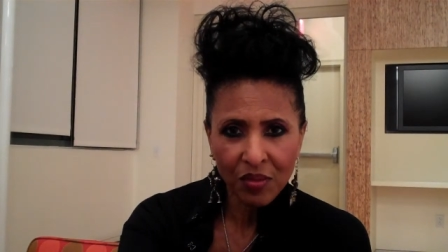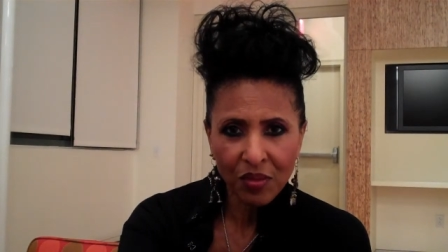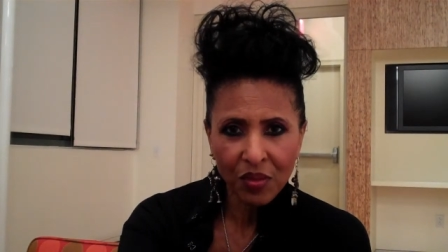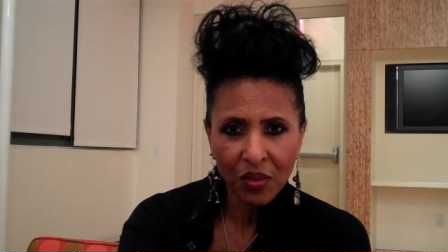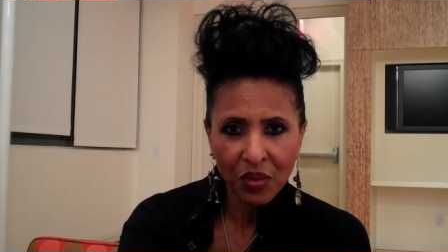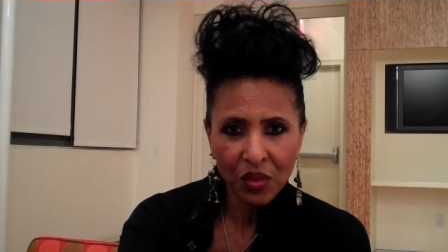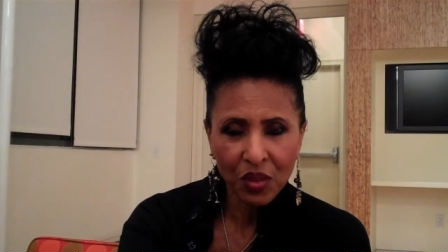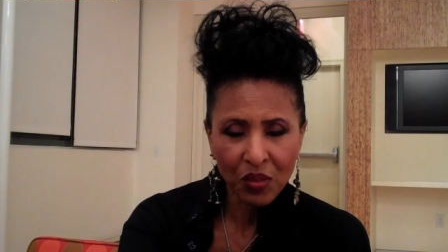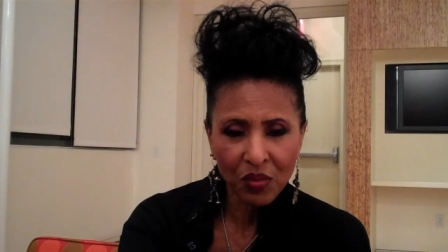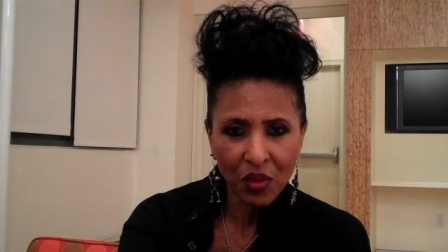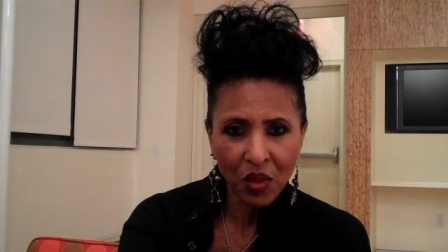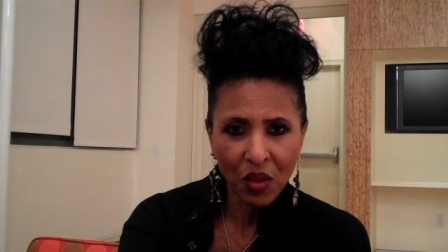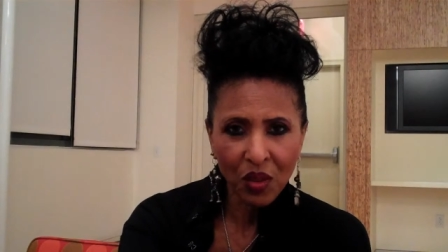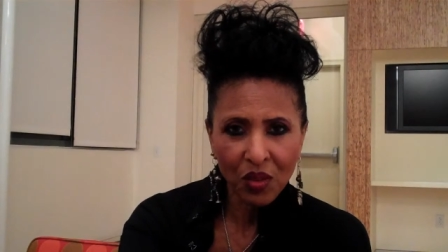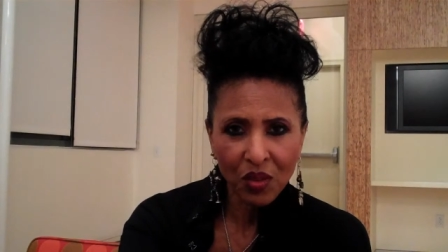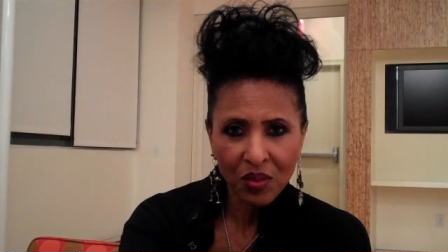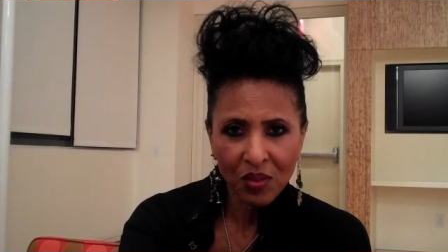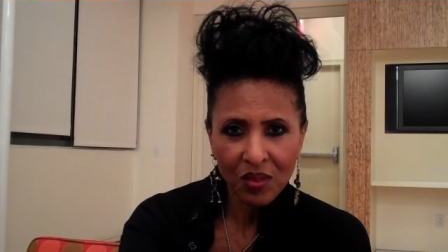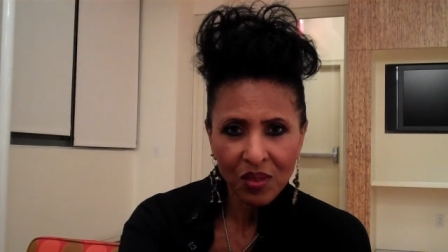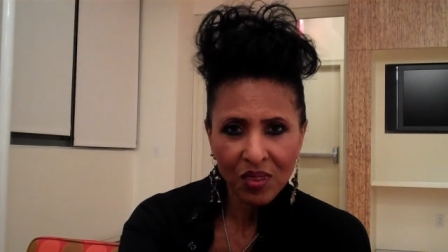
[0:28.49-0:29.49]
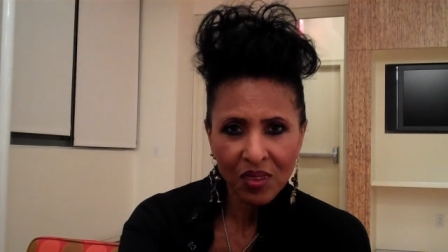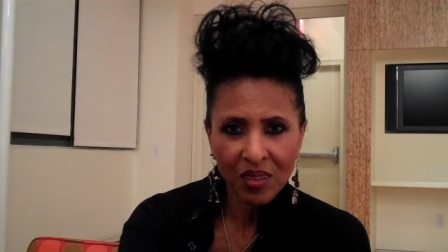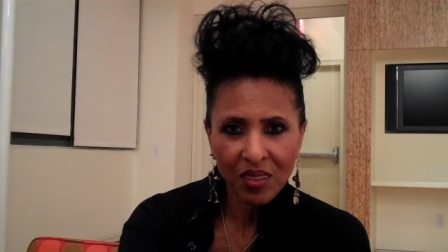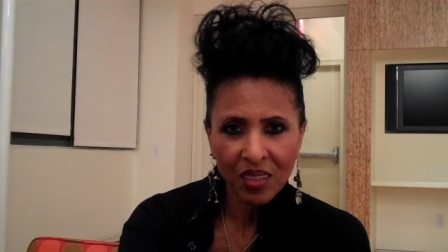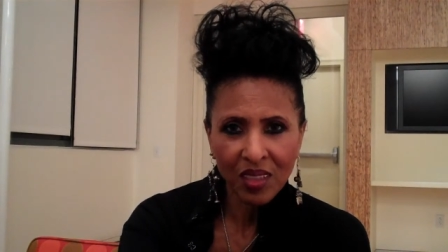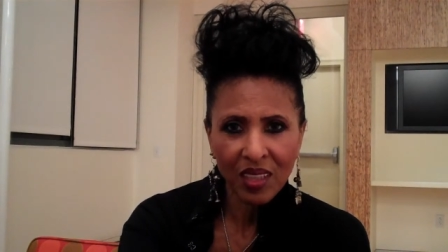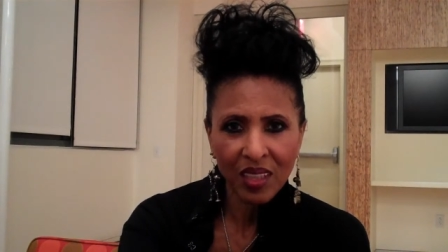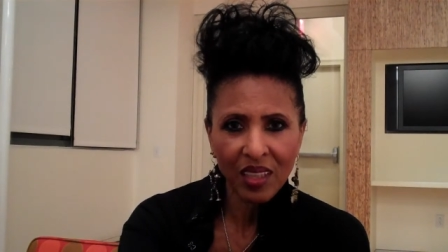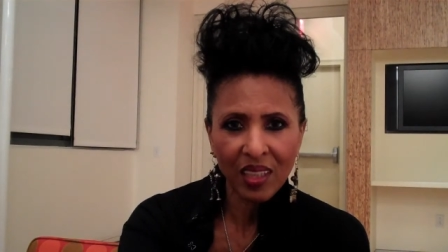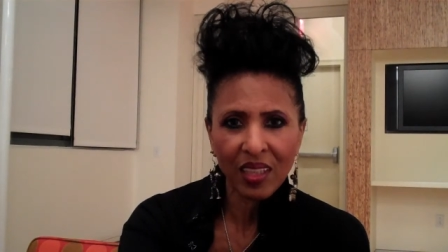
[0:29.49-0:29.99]
first of all,
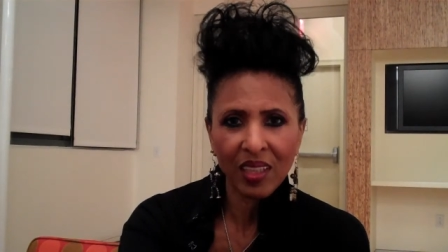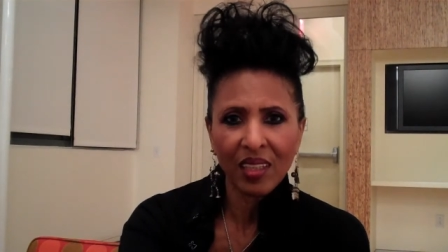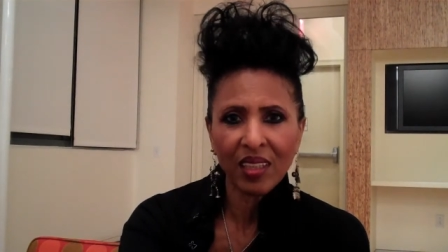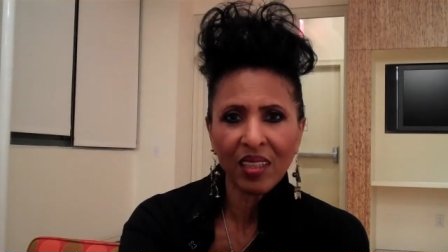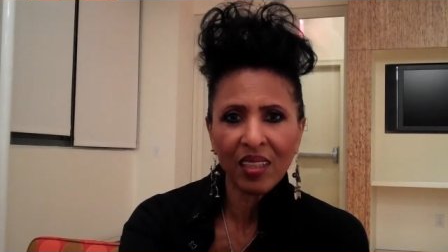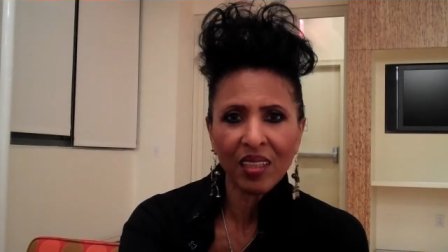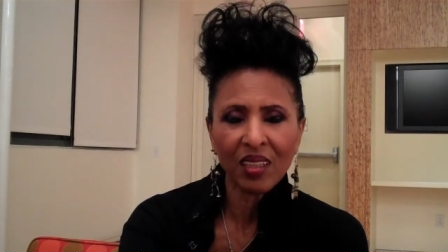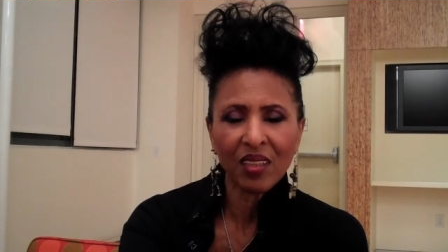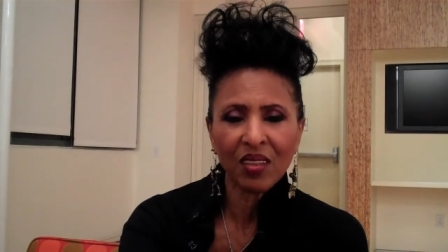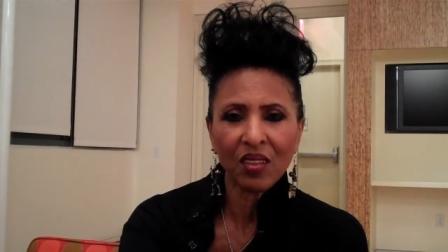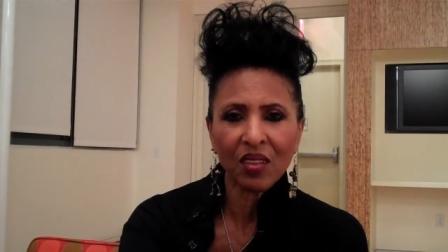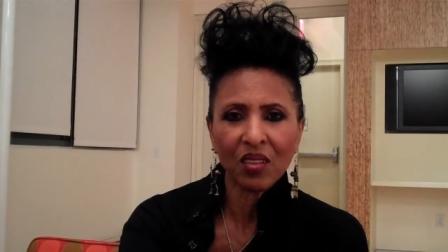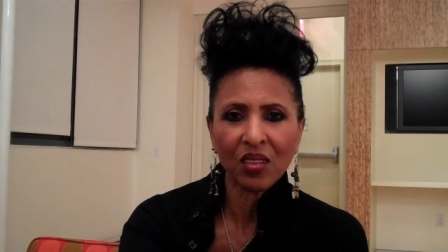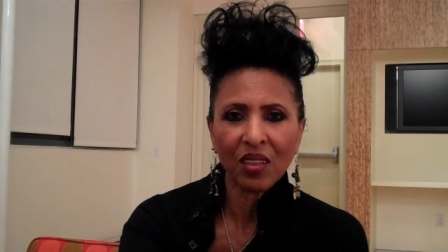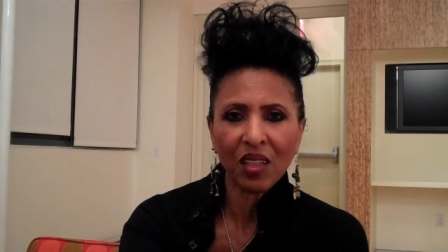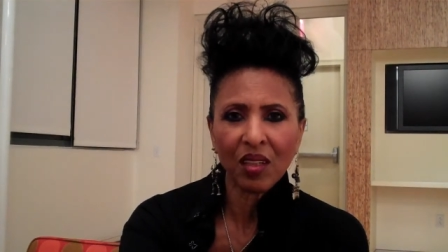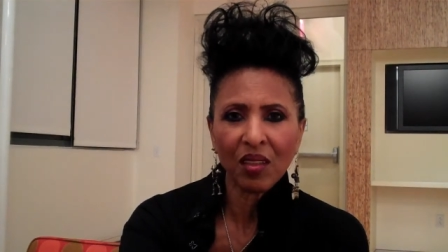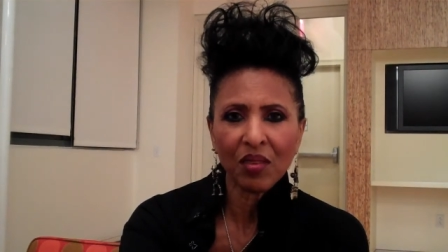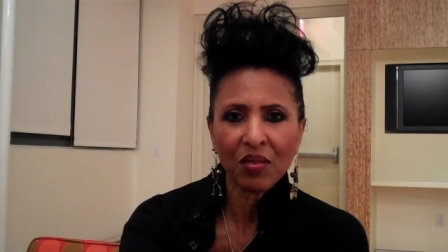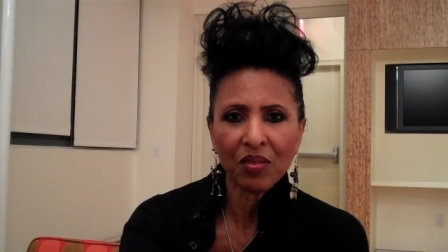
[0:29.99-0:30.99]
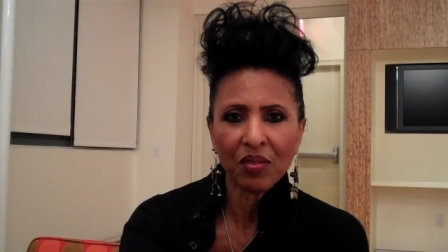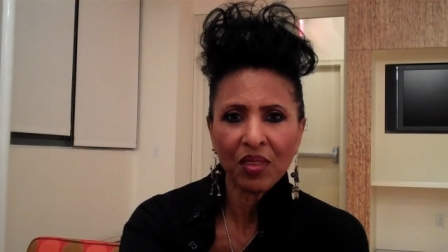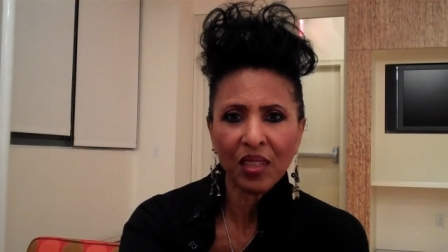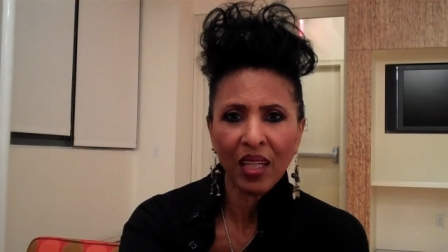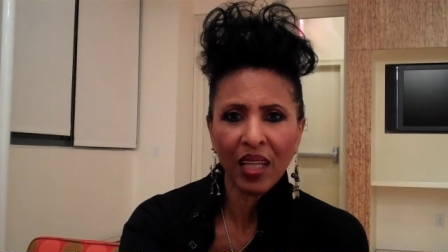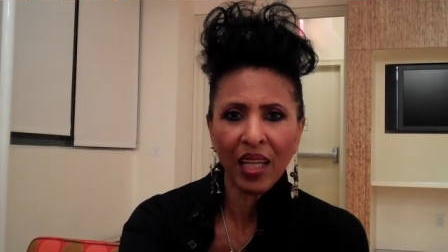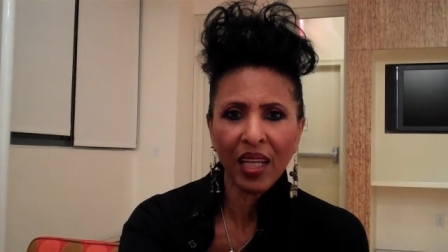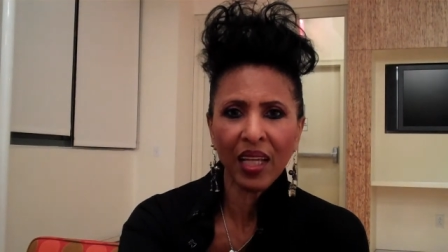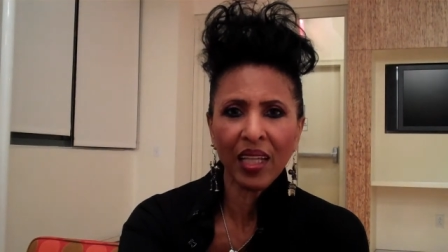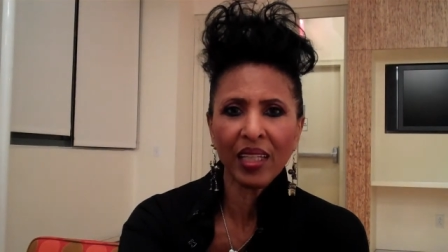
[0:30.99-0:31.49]
seeking yourself
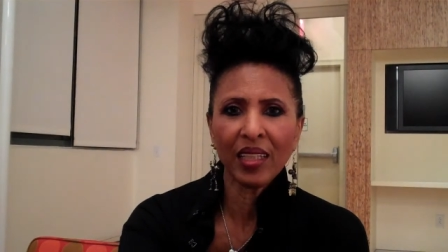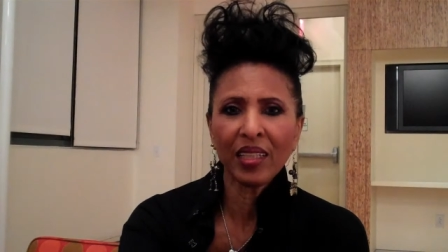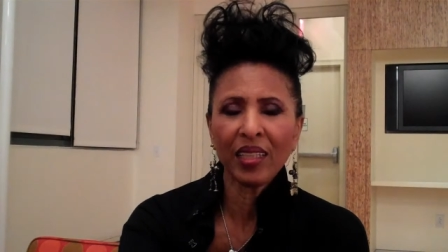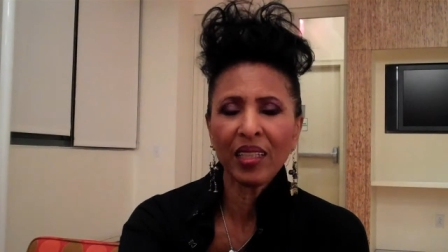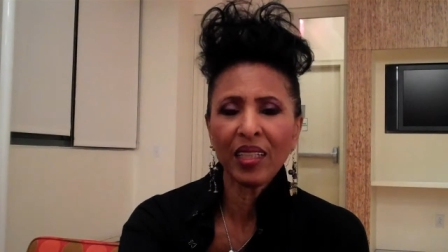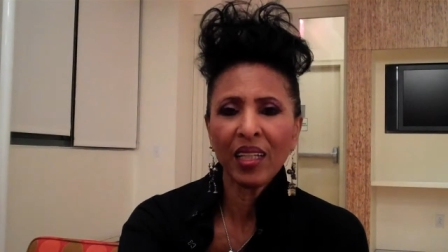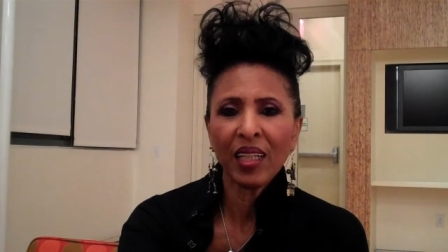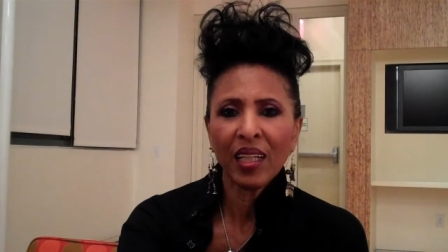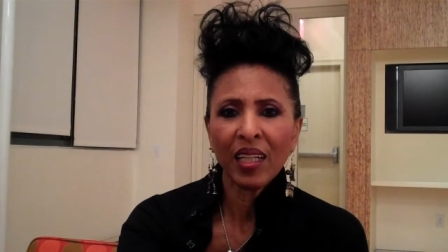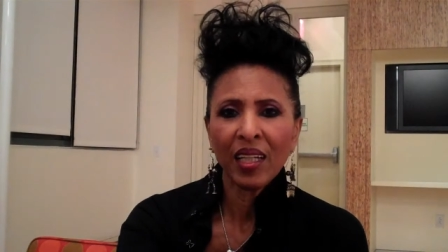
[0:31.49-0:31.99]
and